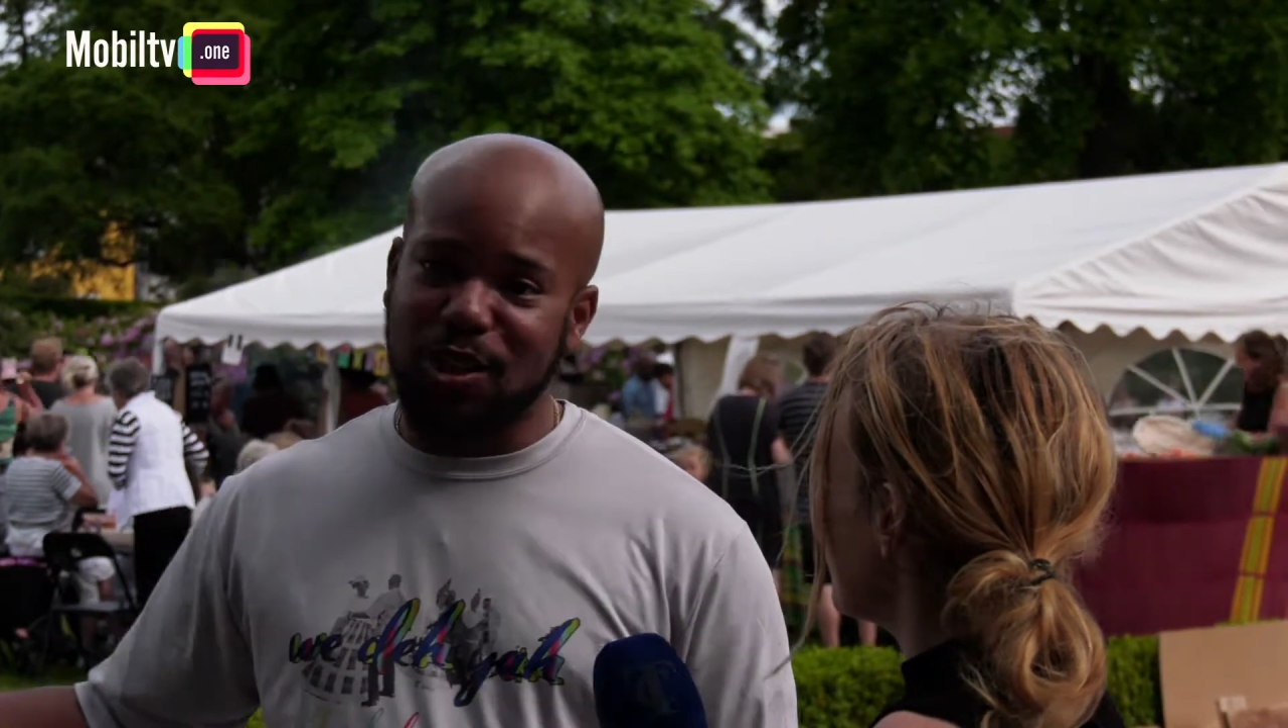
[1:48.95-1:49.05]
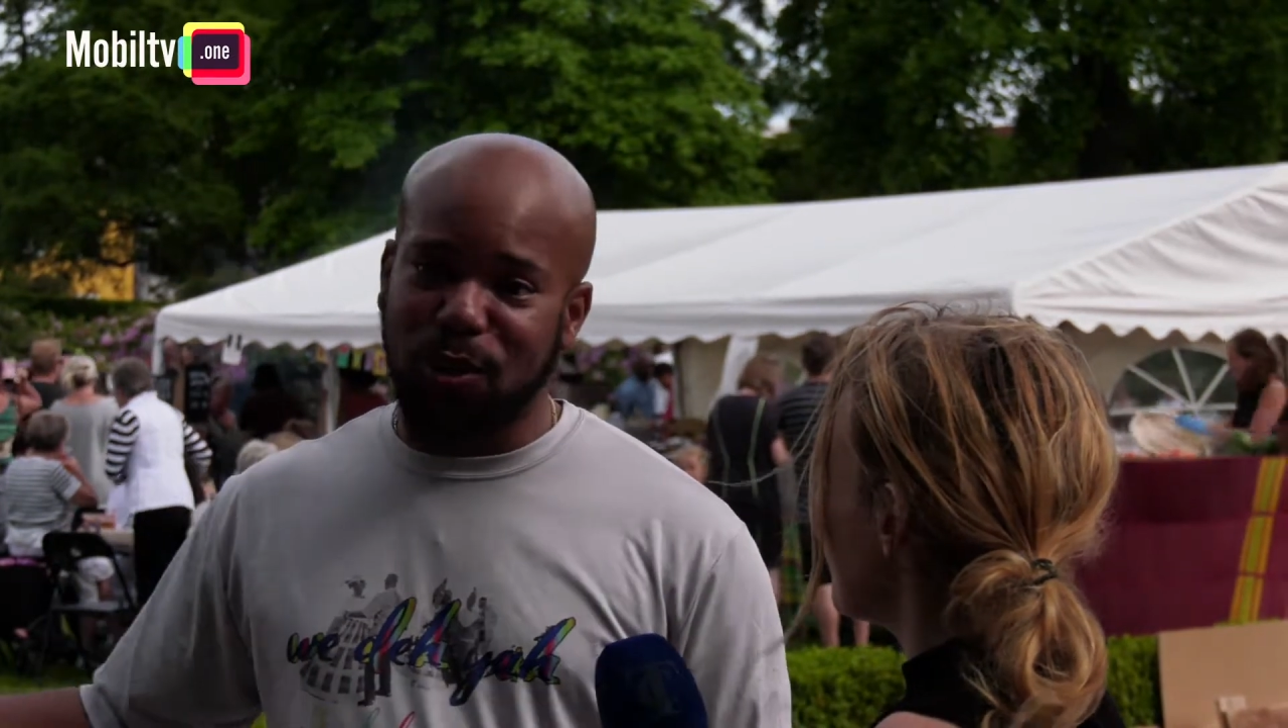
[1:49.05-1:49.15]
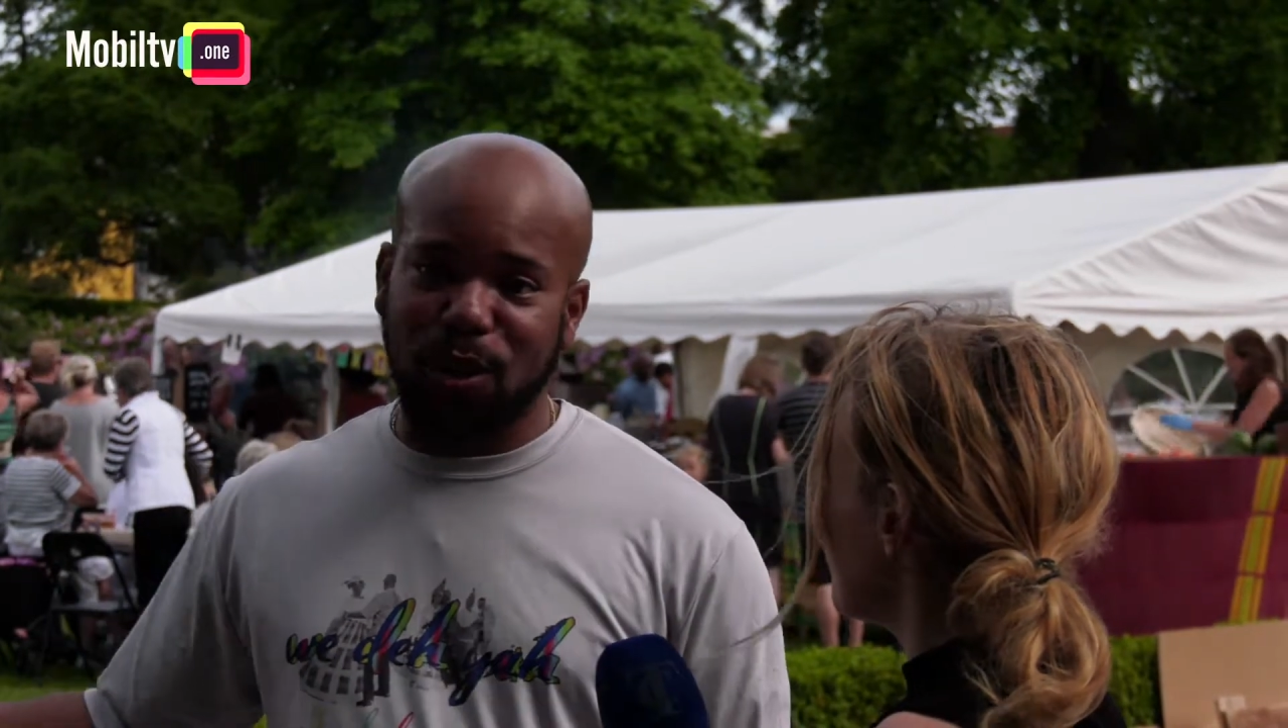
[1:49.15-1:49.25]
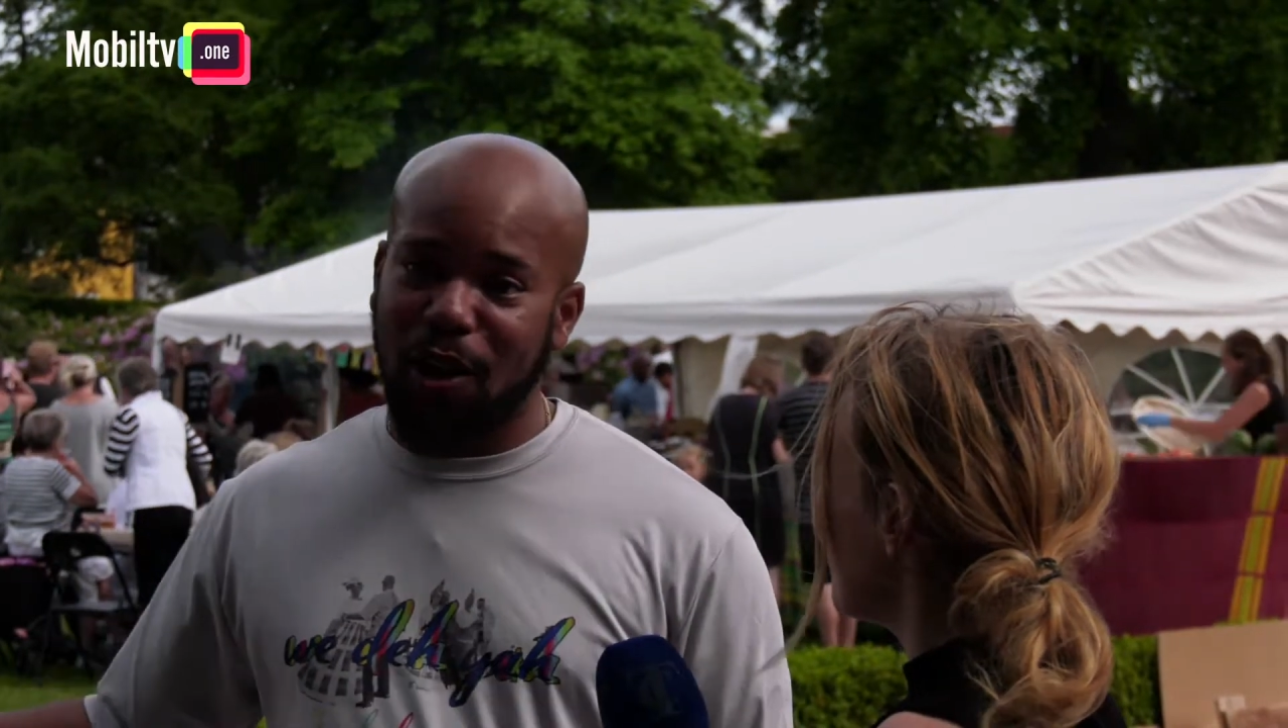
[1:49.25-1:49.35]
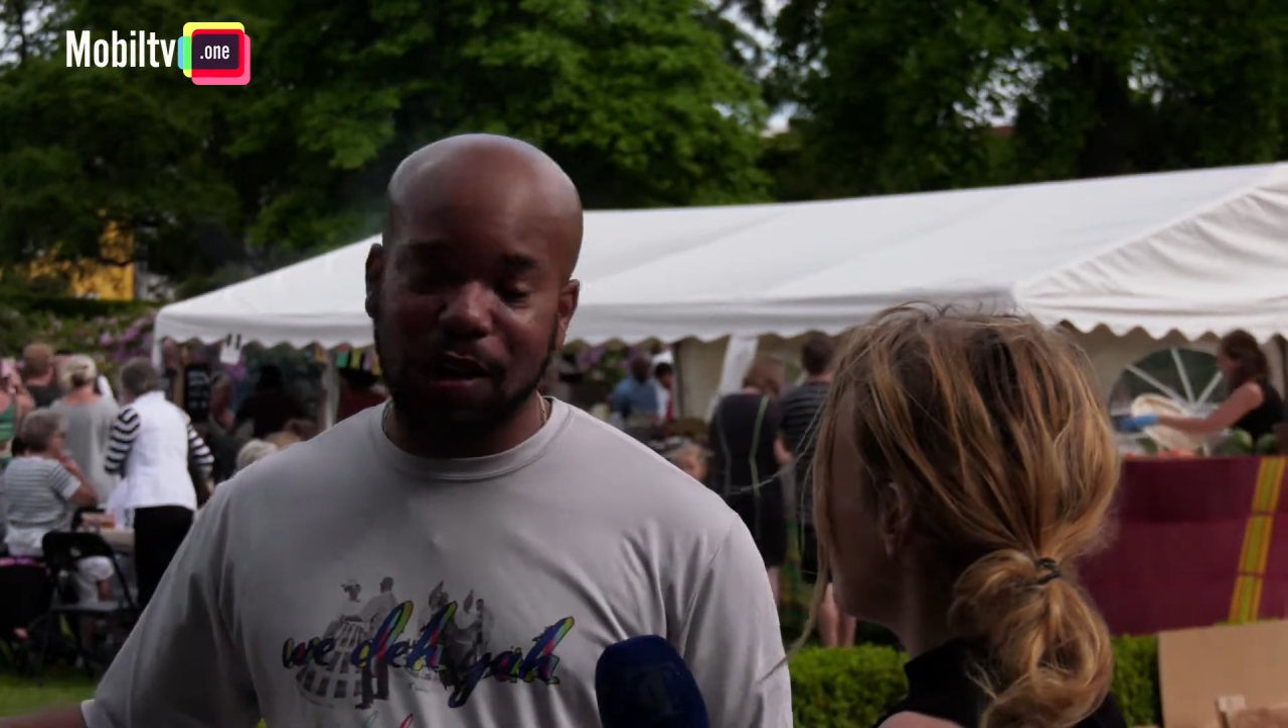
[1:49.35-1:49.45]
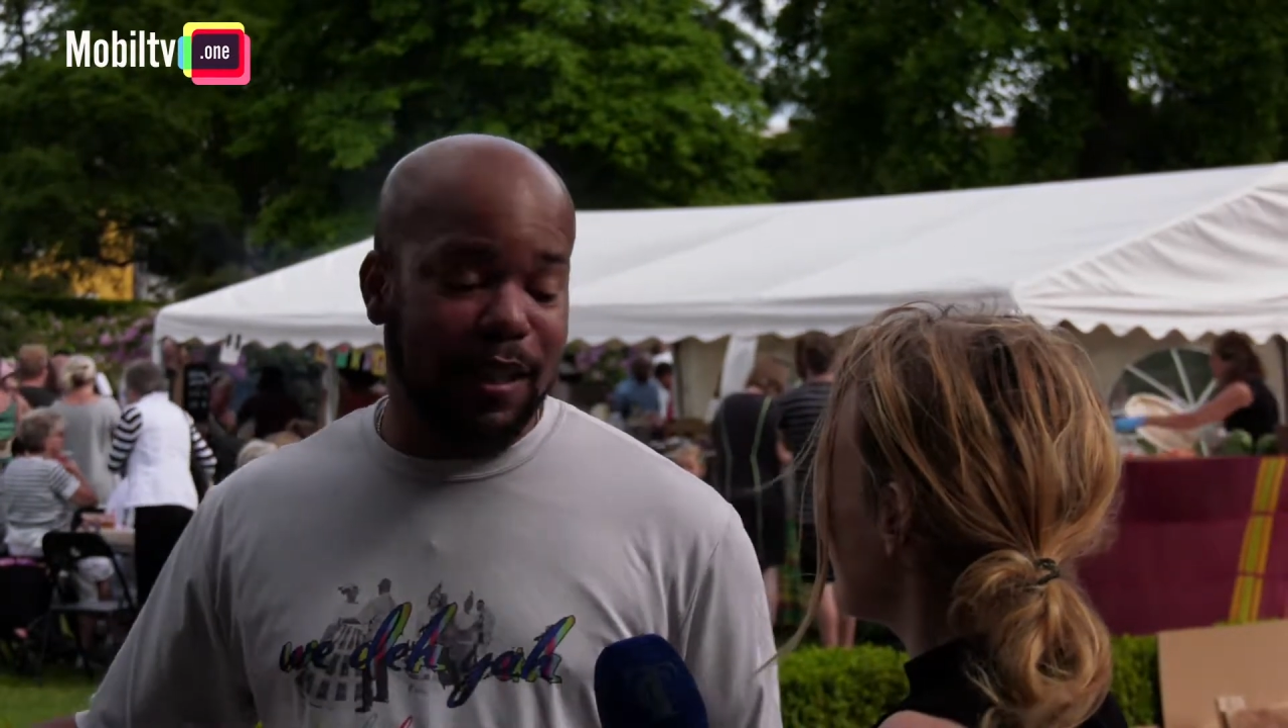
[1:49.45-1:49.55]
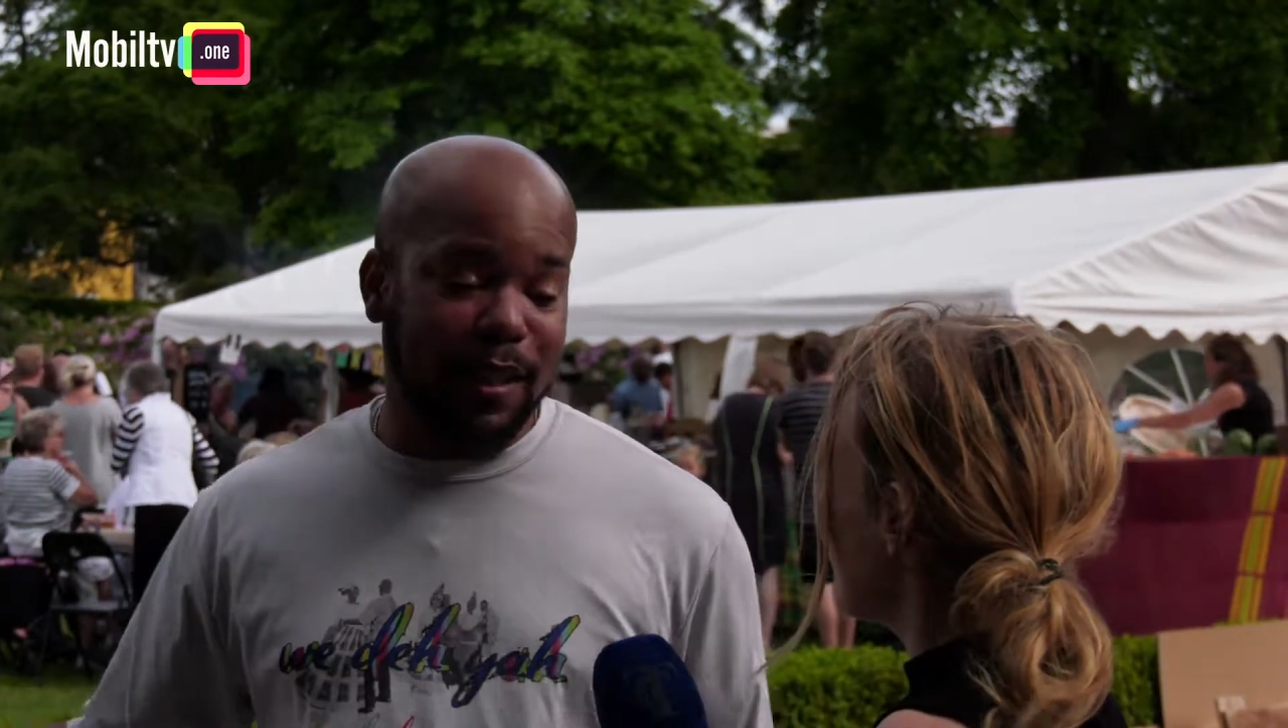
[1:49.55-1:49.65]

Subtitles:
so long they